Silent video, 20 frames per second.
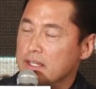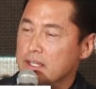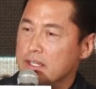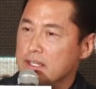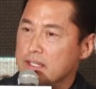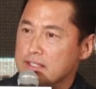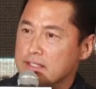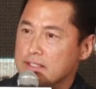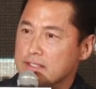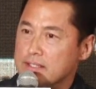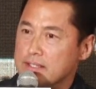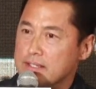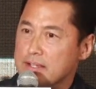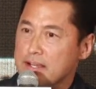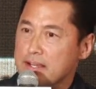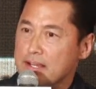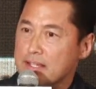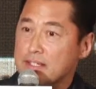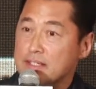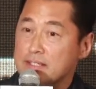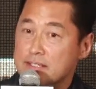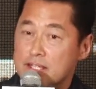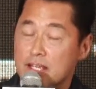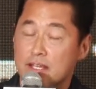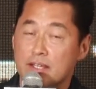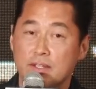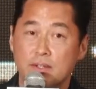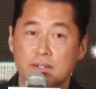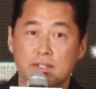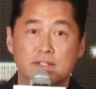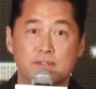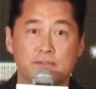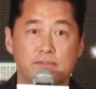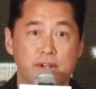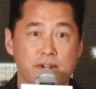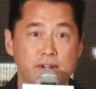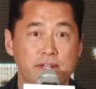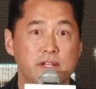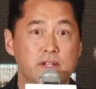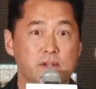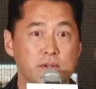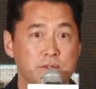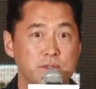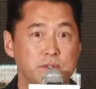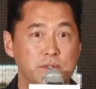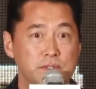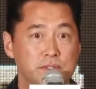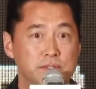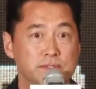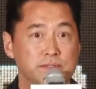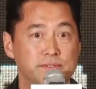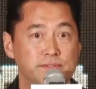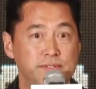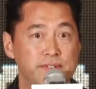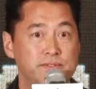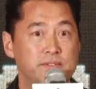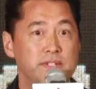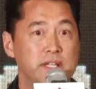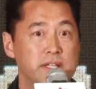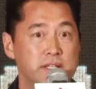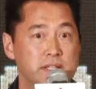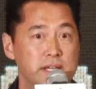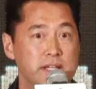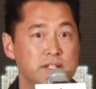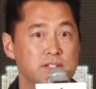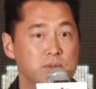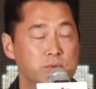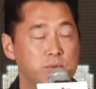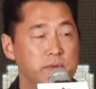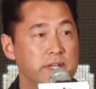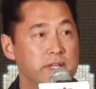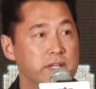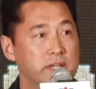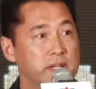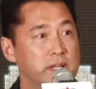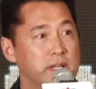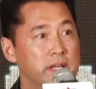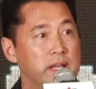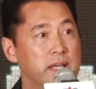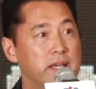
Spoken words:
And I can tell you, it's very cool, 15 days a week,